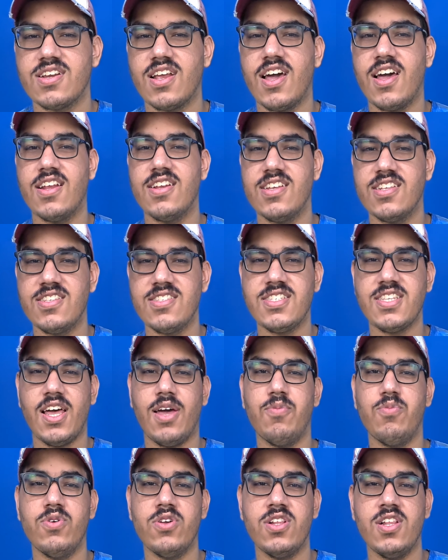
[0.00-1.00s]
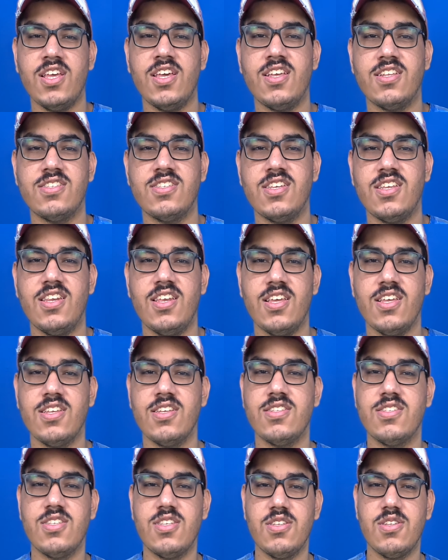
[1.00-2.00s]
and it's Samuel here today
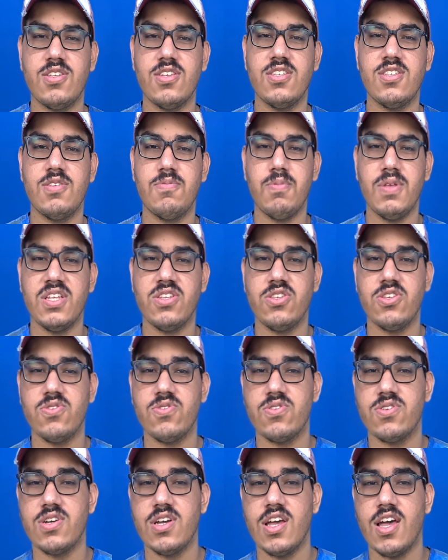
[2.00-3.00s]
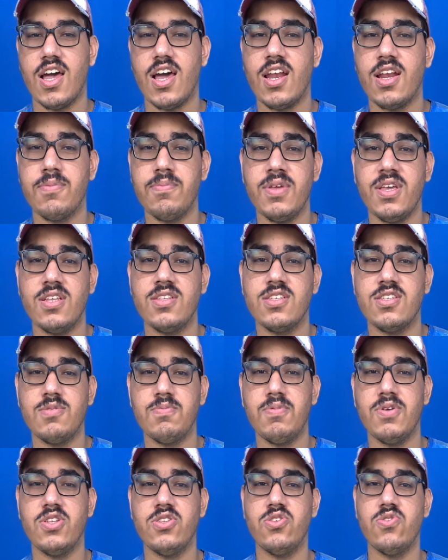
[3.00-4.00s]
to speak to you, and I'm here to
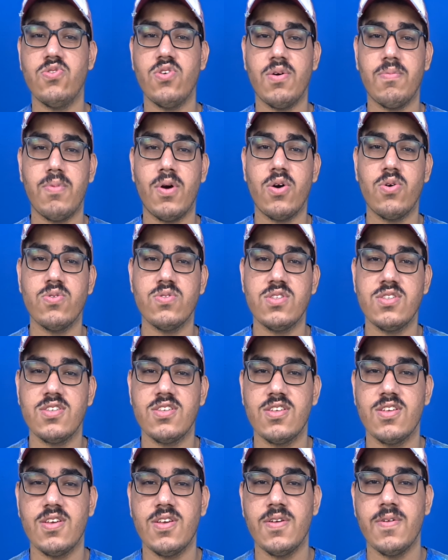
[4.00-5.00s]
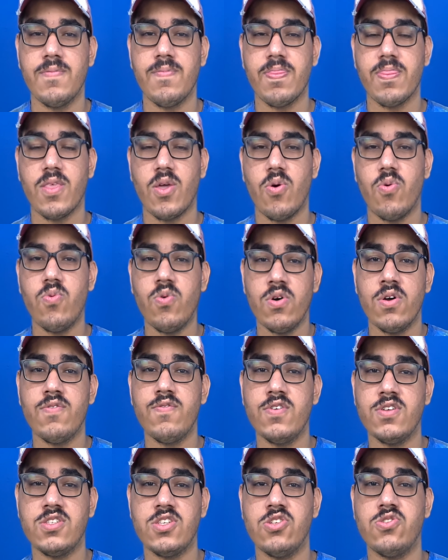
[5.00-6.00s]
speak to you about work
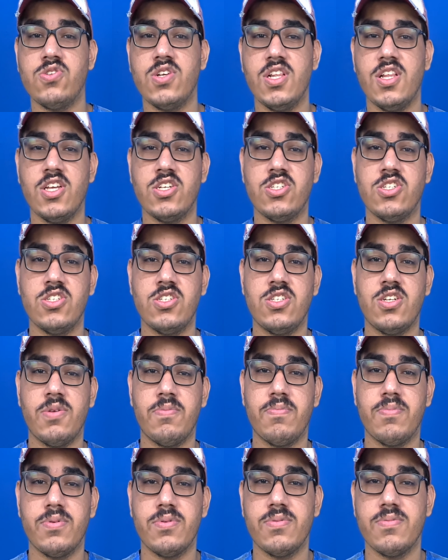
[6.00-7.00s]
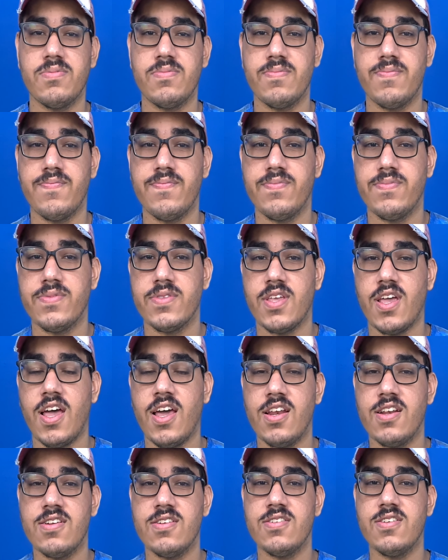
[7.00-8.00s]
versus relationship.
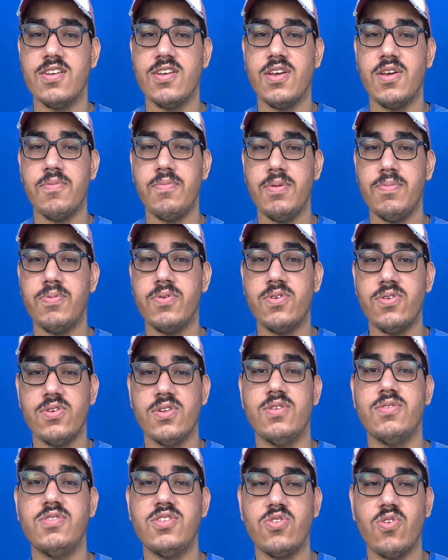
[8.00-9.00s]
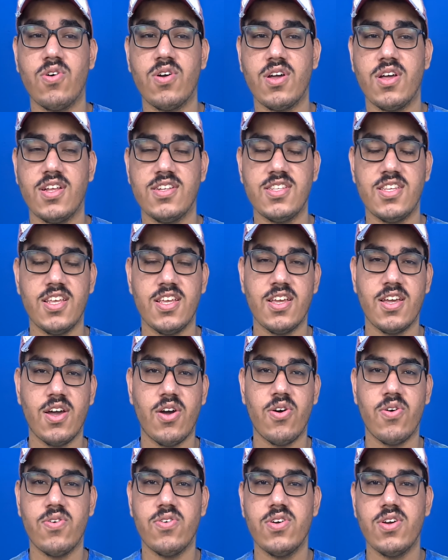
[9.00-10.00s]
And people talk and think,
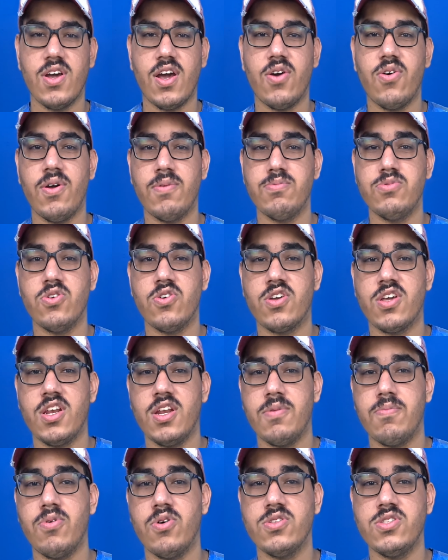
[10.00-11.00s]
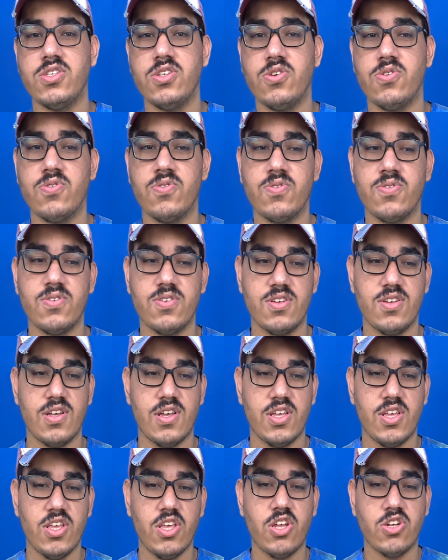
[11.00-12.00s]
oh, I'm talking about, you know,
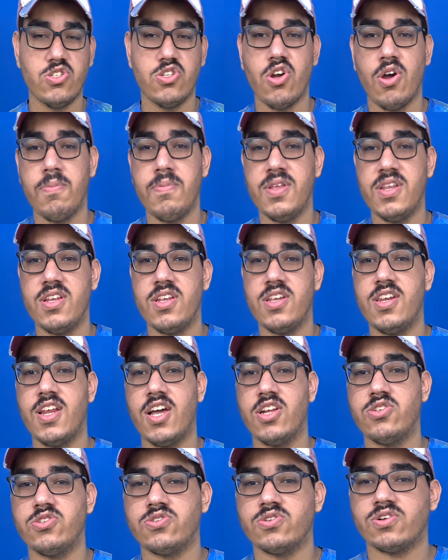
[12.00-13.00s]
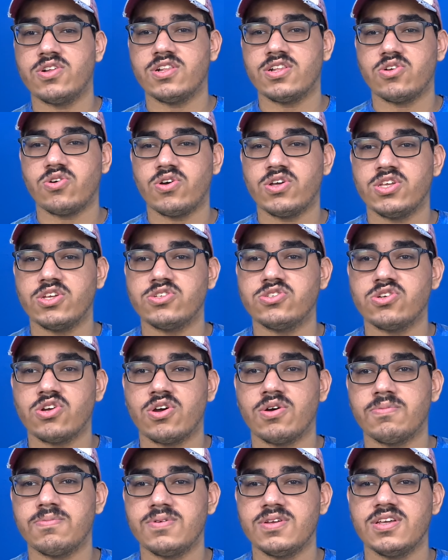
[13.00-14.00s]
your job in the natural or your
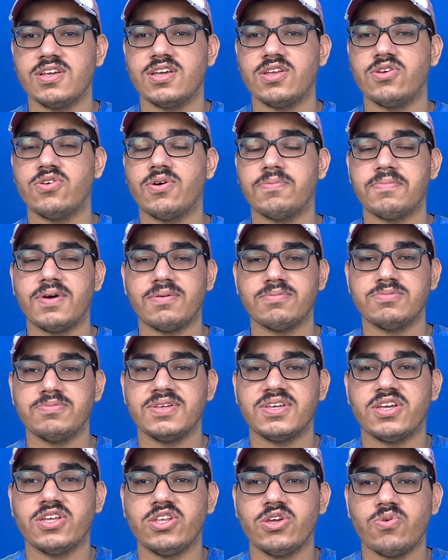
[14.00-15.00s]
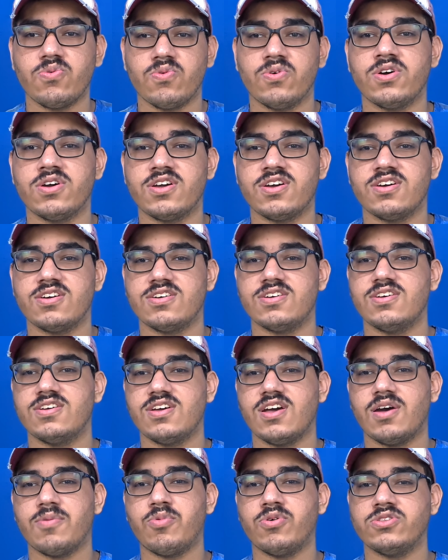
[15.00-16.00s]
job, no, but I'm speaking your work,
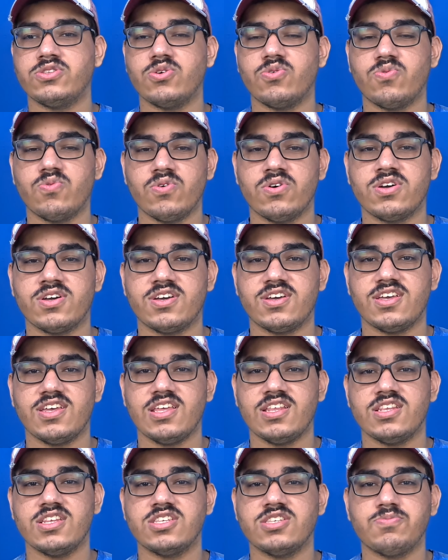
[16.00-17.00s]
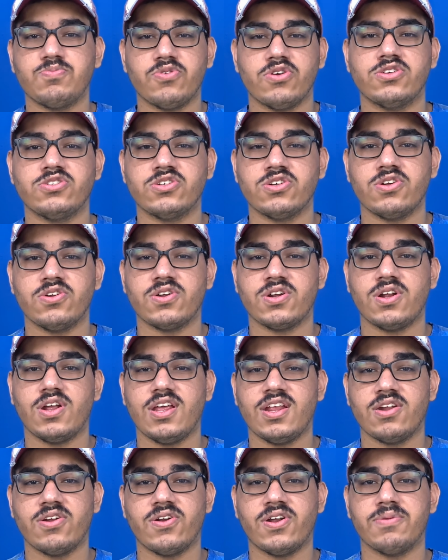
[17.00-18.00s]
about your work in the spiritual
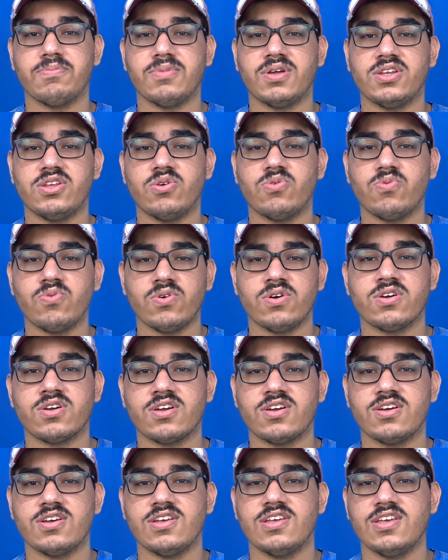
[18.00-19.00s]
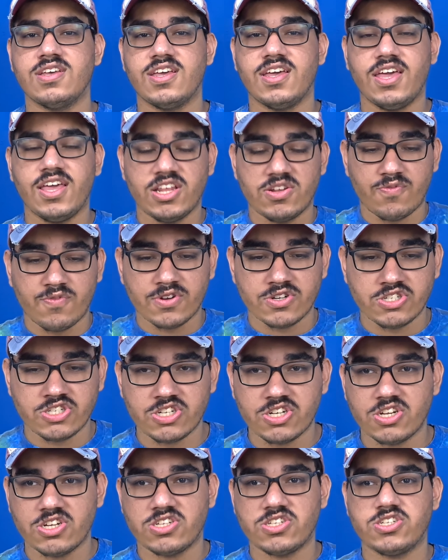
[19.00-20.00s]
realm and your work in for
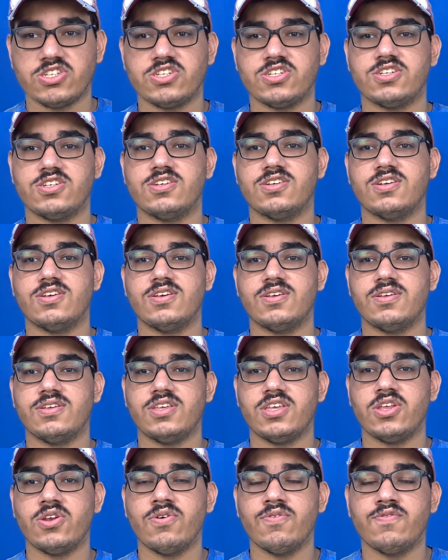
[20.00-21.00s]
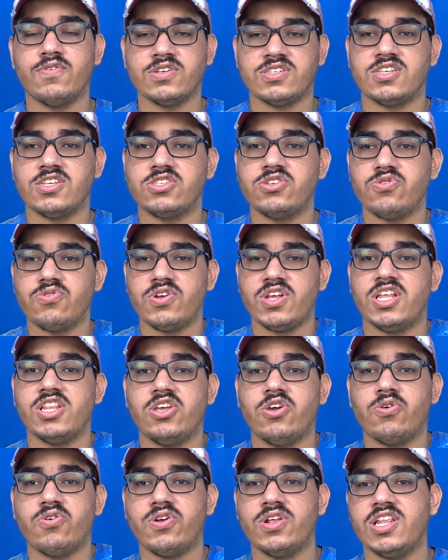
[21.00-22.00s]
church, you know, versus your
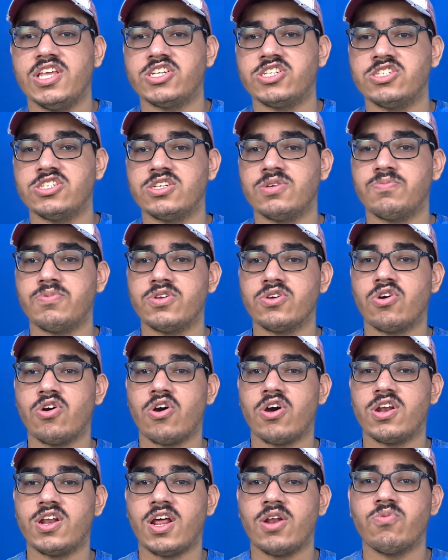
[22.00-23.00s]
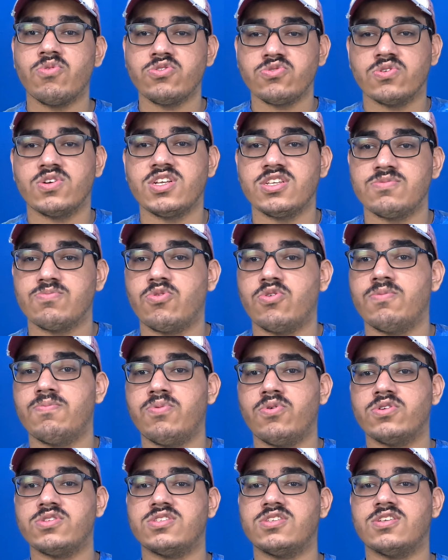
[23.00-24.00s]
relationship with God, and which one is more
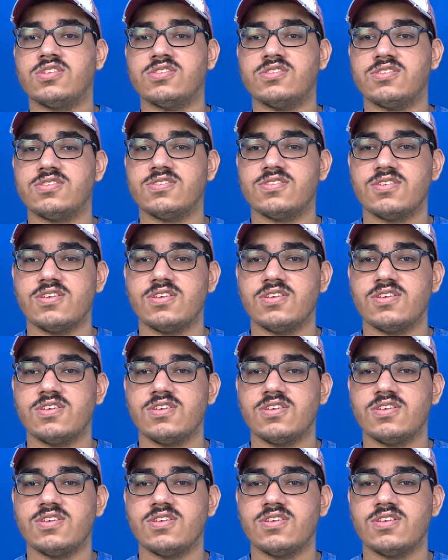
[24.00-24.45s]
important.